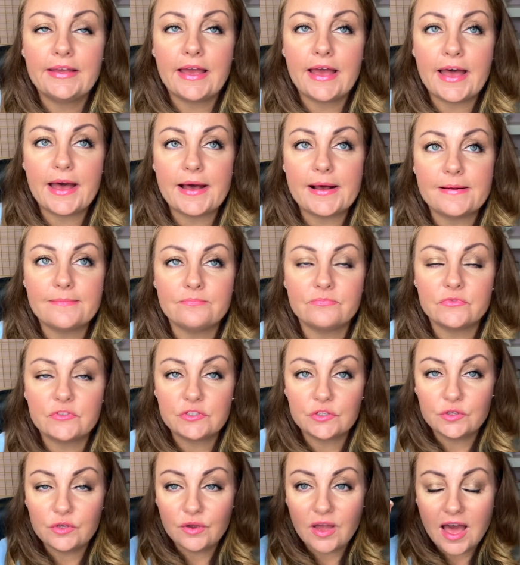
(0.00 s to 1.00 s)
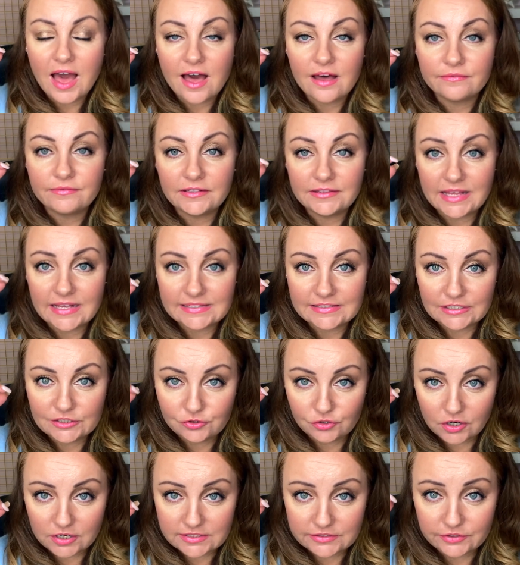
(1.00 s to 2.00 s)
So you have elastic
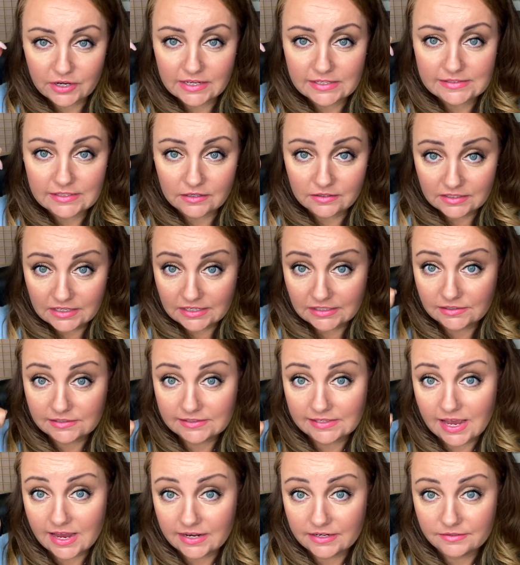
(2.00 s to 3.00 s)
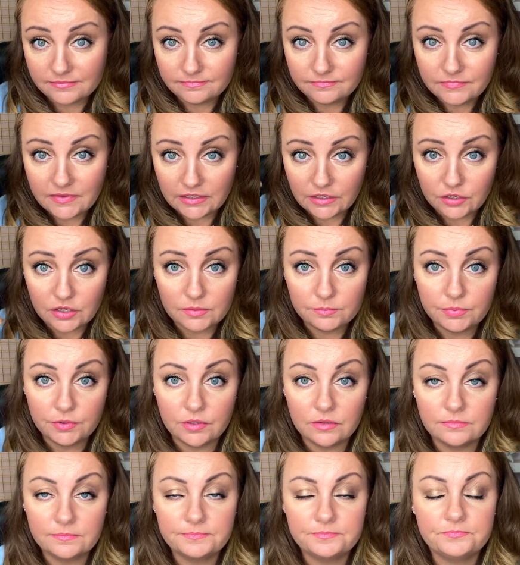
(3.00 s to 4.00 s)
drawstrings on each side that you can
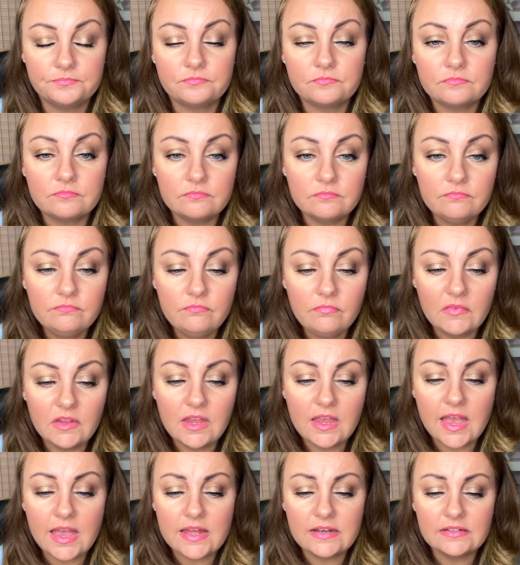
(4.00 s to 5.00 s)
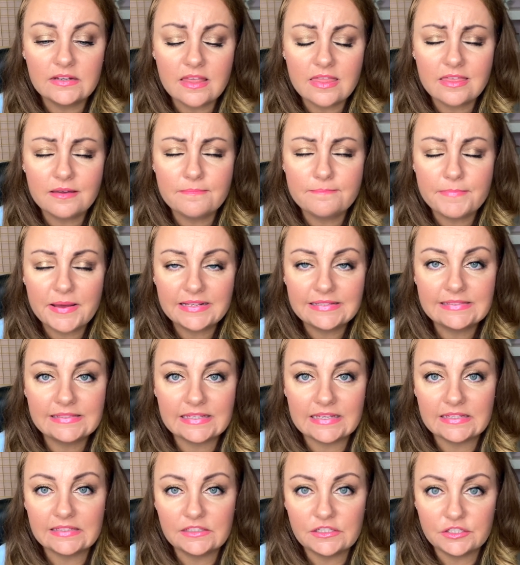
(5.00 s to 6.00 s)
pull. And the best
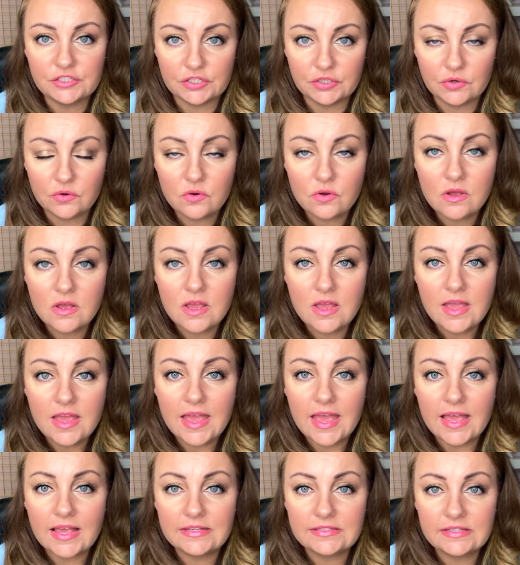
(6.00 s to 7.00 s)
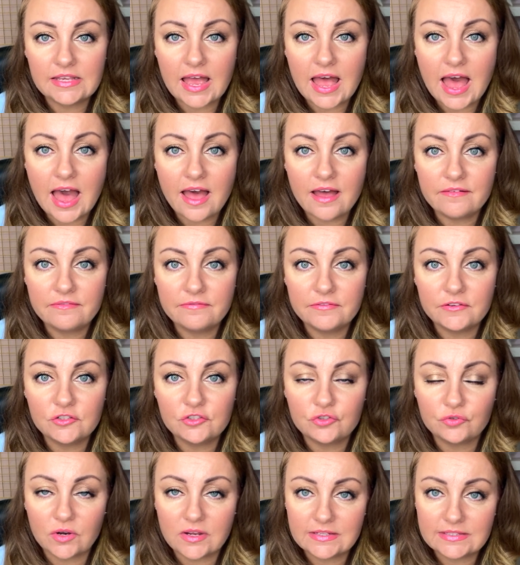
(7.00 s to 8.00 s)
thing to do is to have
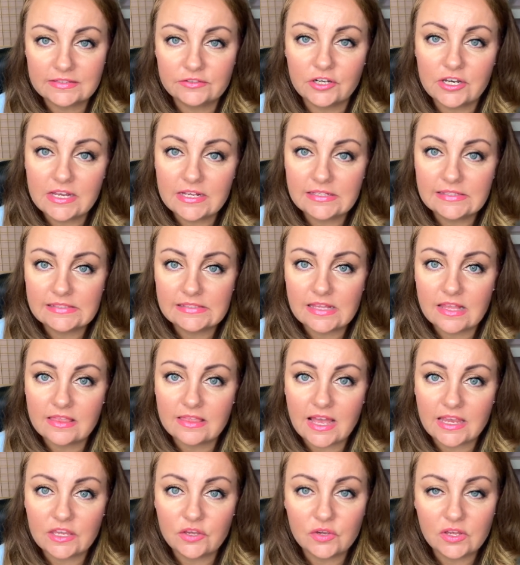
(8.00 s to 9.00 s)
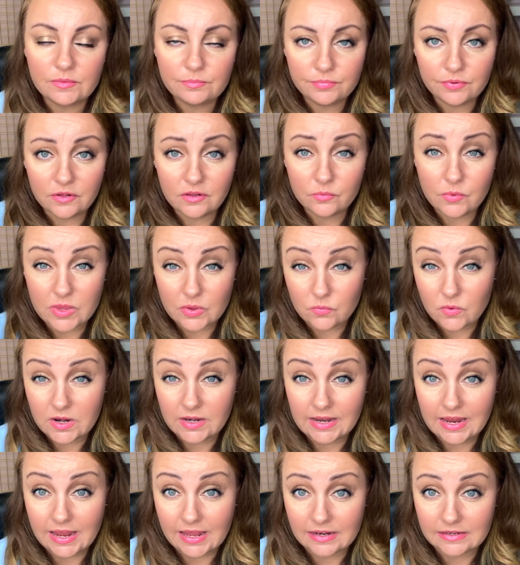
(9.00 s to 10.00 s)
drawstrings that you can pull with one
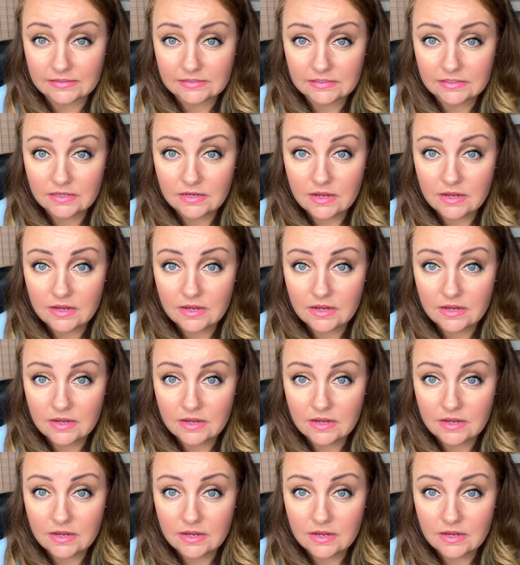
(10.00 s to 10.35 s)
hand.